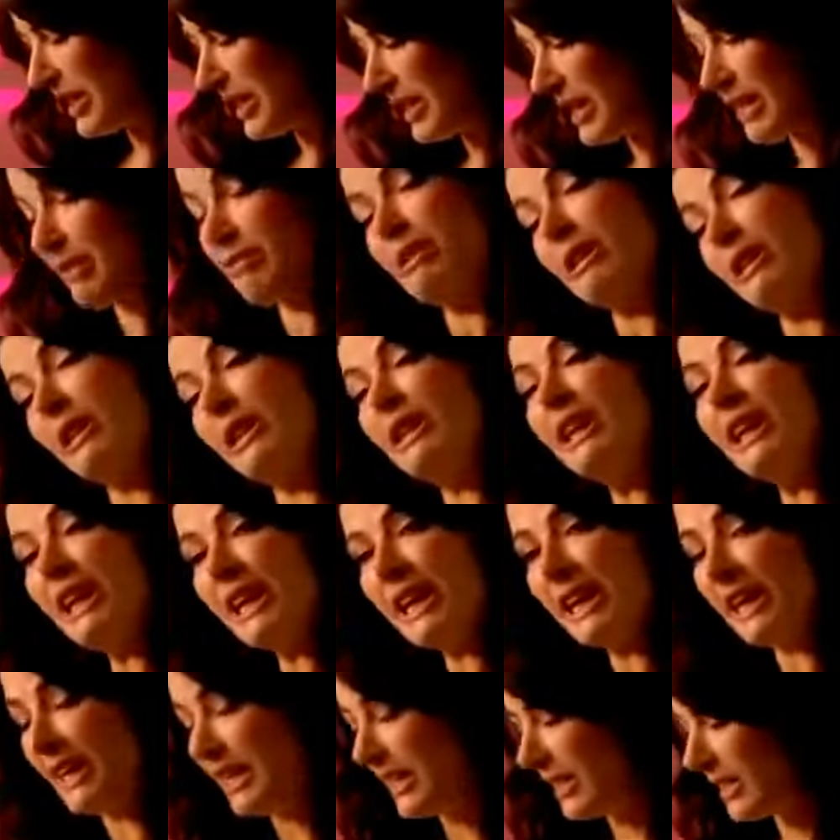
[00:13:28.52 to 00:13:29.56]
the real
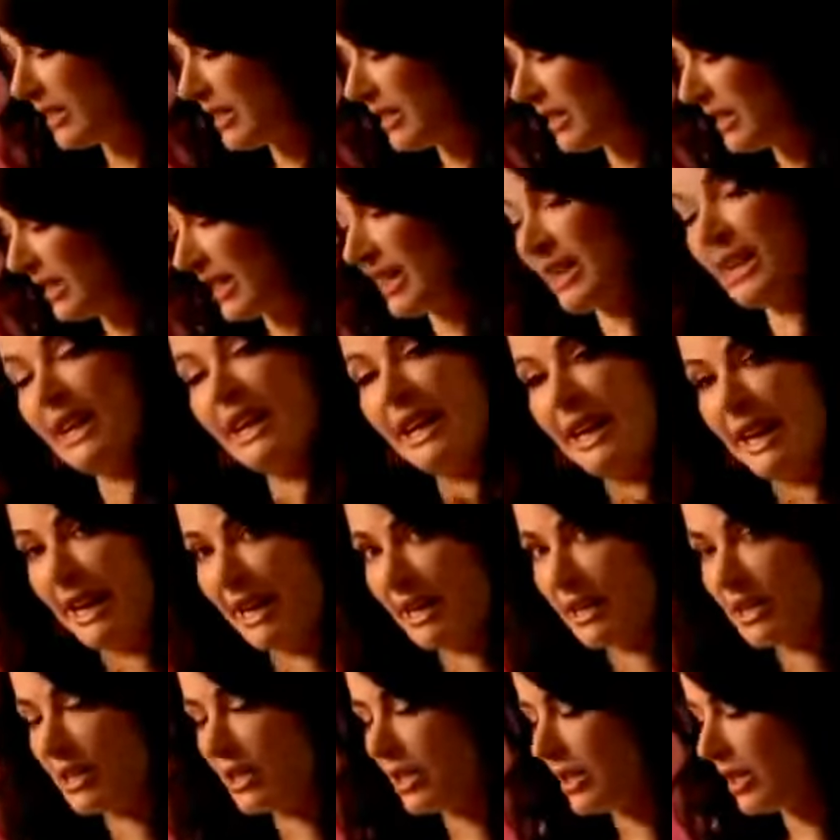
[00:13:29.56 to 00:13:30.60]
heat and
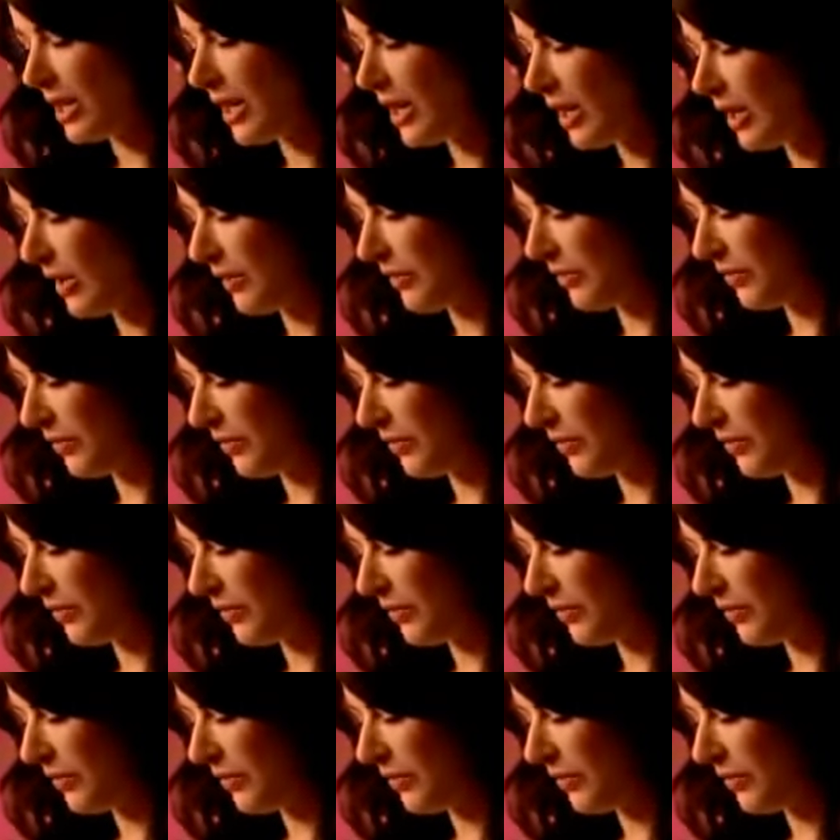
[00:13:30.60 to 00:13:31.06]
hit of